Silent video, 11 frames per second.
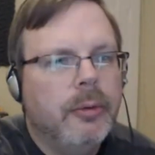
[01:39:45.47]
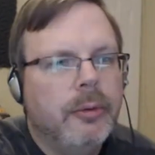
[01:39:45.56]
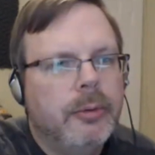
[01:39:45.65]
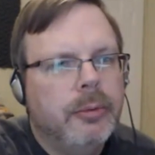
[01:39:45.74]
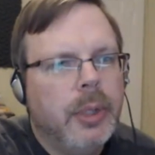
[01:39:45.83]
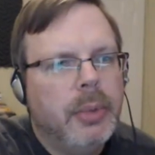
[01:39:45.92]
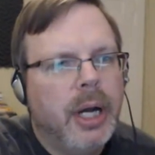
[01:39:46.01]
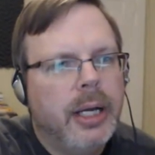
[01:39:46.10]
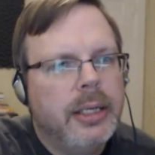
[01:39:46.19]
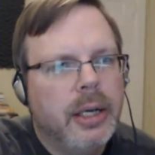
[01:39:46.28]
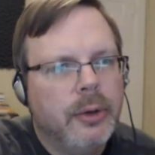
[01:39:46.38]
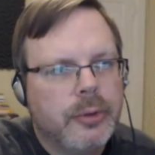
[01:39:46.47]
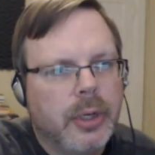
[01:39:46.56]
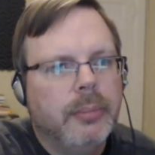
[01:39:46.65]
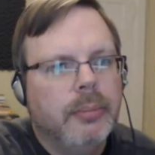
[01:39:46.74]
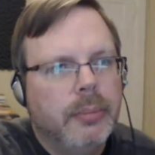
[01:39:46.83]
well behind
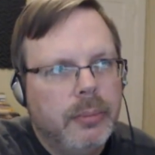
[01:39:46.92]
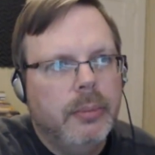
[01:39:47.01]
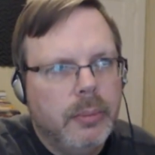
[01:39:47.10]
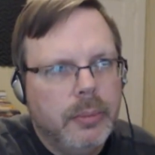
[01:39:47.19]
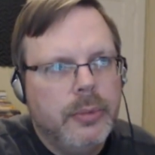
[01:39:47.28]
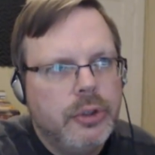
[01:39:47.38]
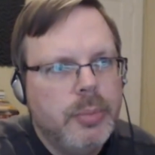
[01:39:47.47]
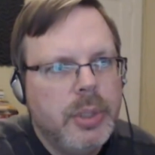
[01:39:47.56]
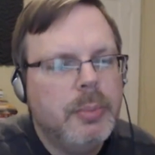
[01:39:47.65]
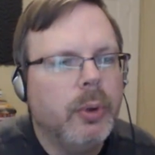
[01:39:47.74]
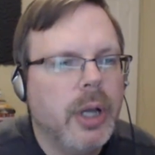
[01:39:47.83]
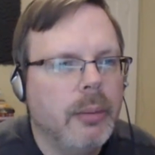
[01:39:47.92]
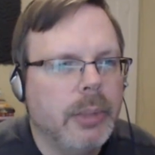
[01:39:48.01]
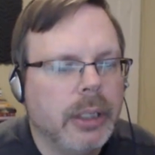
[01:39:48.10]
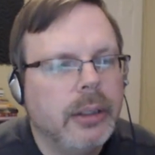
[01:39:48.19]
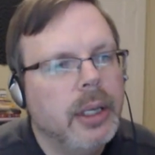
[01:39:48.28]
Deltra, 2 people coming.
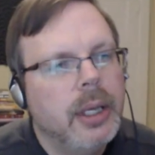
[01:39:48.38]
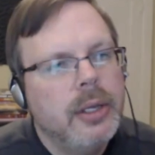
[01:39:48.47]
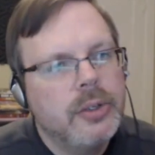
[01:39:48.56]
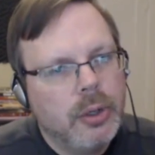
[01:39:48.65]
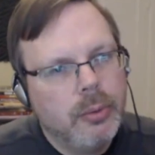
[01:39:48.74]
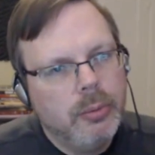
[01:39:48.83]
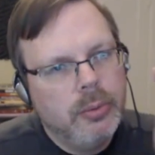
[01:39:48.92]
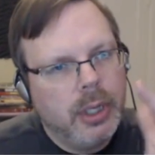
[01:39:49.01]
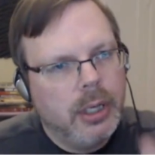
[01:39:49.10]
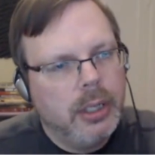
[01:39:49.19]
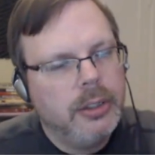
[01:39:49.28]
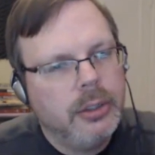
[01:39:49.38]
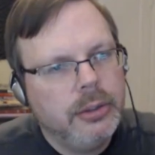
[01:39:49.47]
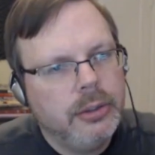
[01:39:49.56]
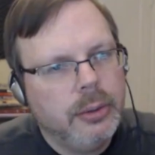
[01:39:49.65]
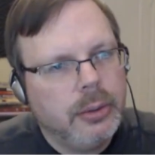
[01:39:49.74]
So
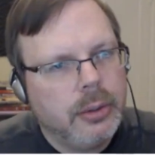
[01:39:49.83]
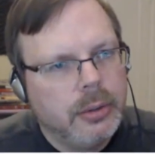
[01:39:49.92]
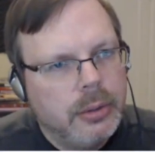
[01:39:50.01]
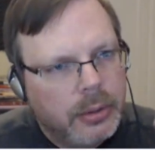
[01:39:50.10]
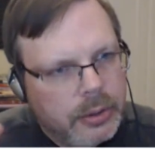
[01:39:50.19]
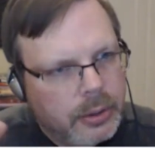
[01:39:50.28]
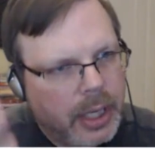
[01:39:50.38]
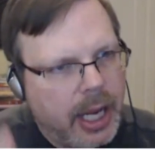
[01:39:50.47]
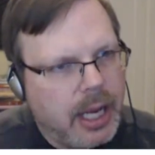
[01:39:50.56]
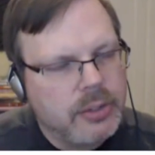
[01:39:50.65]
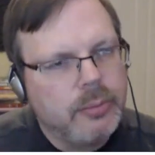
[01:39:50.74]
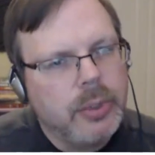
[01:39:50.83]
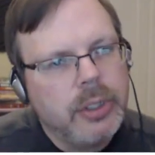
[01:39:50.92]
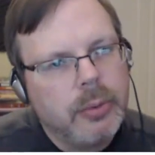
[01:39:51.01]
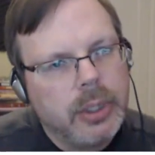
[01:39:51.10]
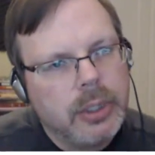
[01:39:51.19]
your action, what do
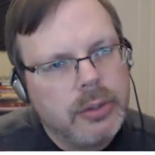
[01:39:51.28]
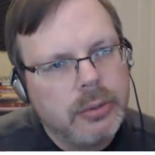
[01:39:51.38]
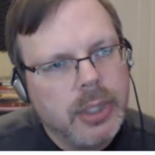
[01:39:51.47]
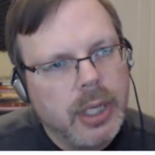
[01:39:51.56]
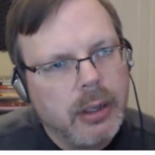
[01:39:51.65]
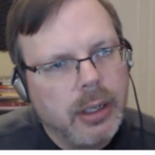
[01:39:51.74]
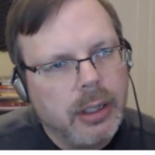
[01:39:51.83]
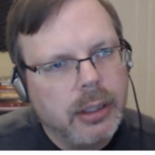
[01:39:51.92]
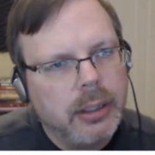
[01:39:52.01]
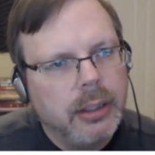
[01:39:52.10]
you want to do now, Anka?